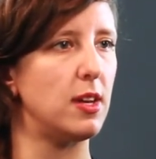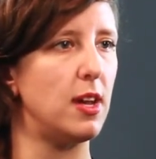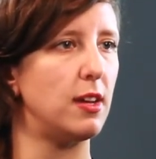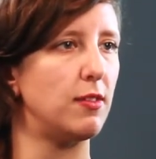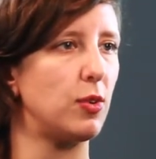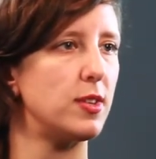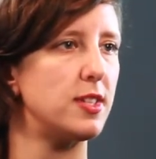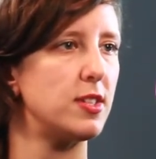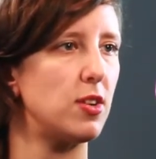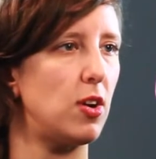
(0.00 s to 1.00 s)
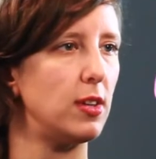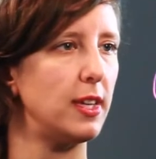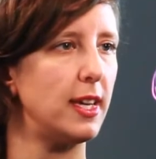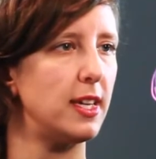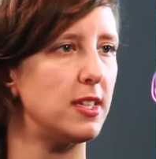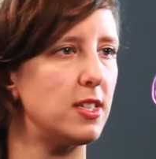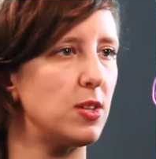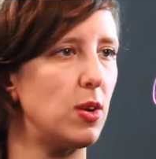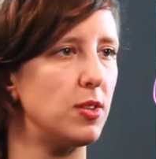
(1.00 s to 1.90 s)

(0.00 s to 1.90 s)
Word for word: And of course, these are all ladies, so I'll